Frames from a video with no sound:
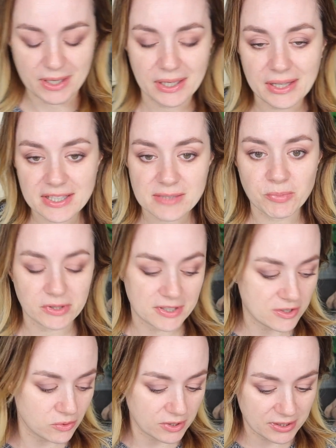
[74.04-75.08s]
Let's put this
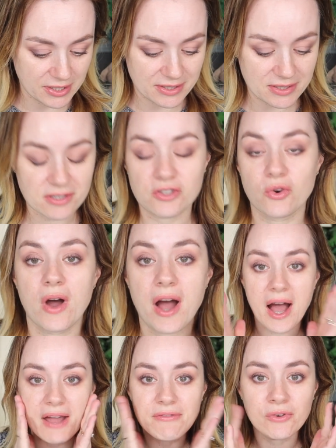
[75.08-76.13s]
to the test. So
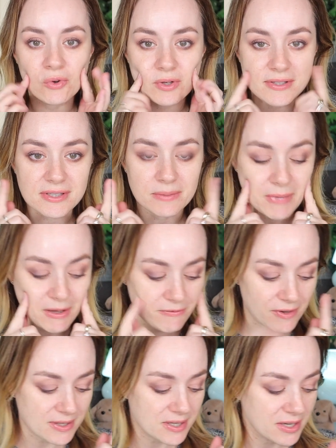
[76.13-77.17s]
I've noticed that my
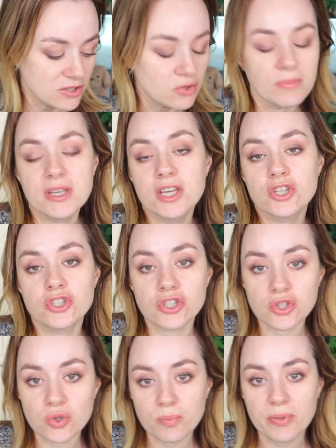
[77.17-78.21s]
face has to be
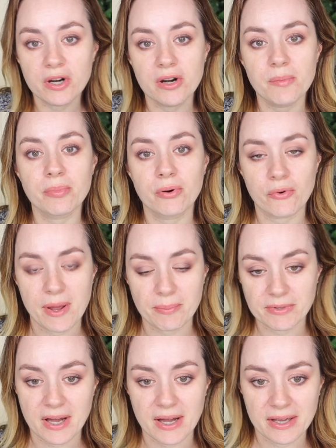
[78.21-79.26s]
super
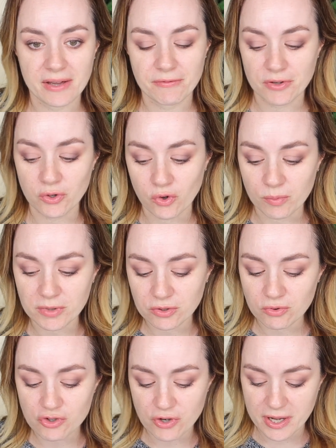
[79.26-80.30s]
prepped. I have normal
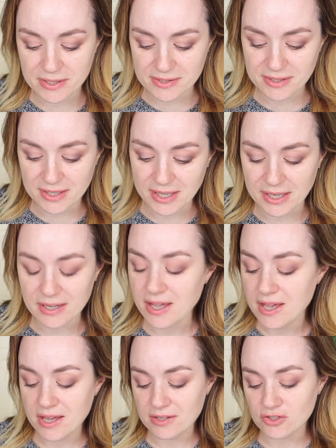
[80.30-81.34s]
to dry skin,
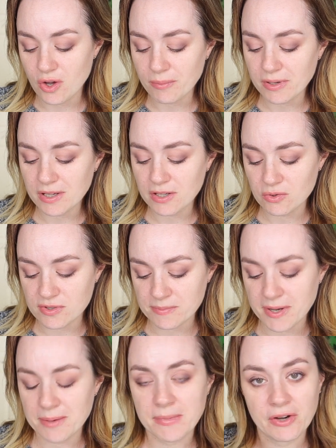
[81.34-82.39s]
so I'm going to use
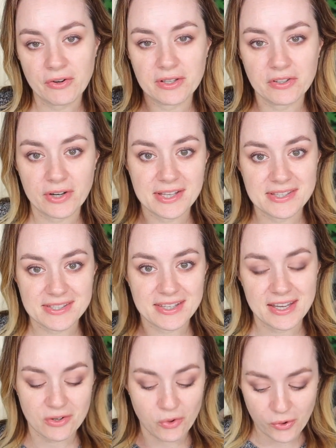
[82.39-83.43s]
my Merit Great
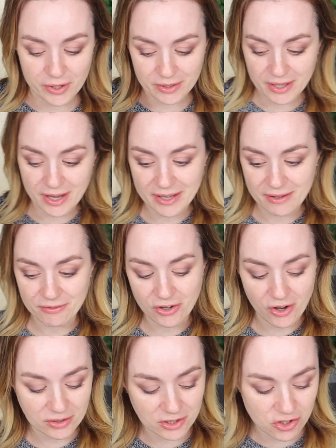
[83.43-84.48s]
Skin Oil. I have
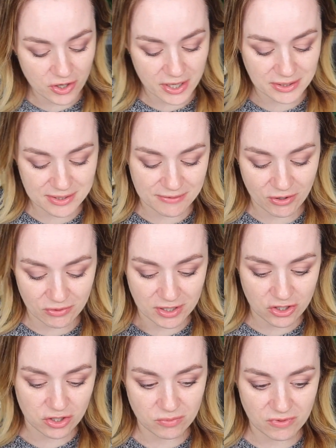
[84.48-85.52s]
not tried this
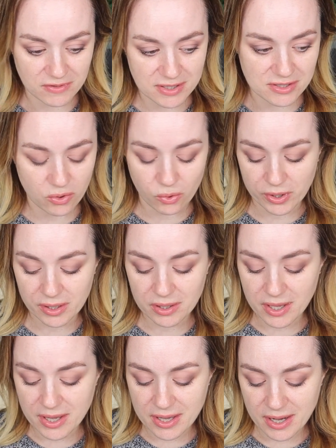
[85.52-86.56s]
foundation with this oil.
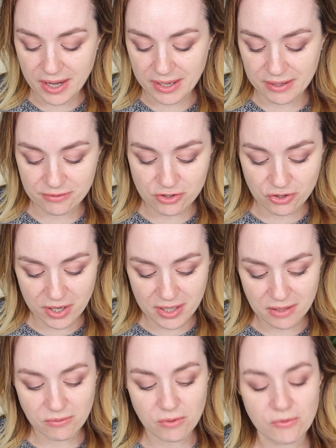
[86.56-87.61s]
I have tried
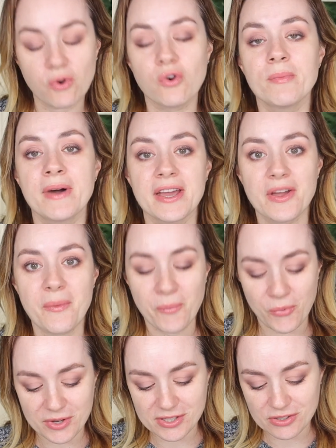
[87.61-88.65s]
it with all my
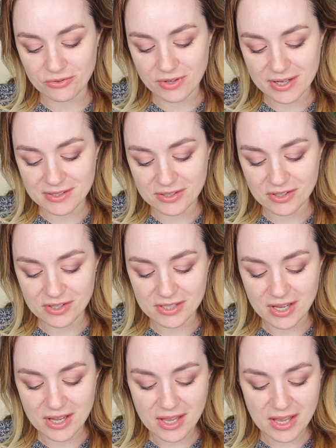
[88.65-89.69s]
moisturizers